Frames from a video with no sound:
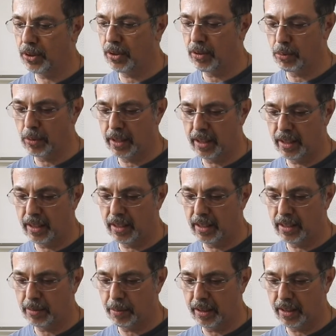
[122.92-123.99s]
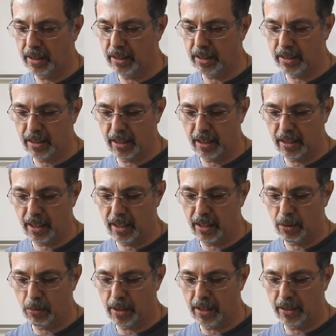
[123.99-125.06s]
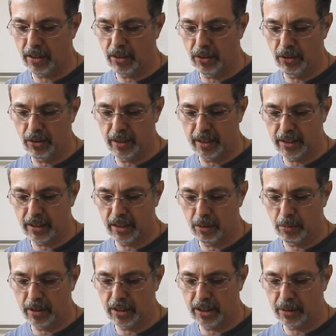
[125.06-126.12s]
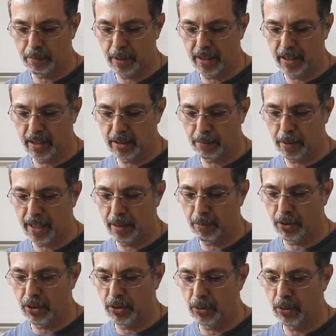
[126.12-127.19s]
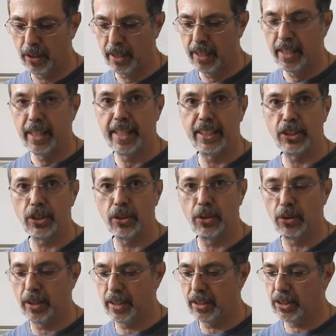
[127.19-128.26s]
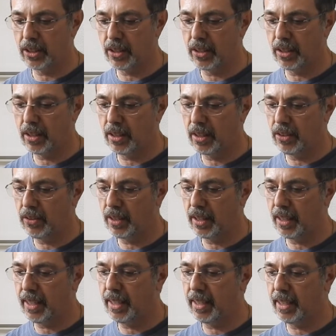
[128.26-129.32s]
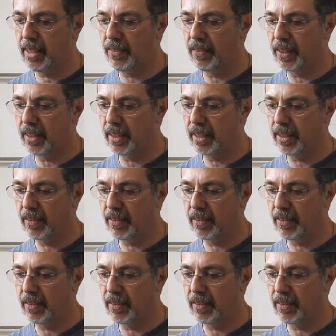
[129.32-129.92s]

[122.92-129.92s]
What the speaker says: than what it is, because it's going to take a while to do this, and you want to spin this pipe too as you're doing it so that you heat it evenly.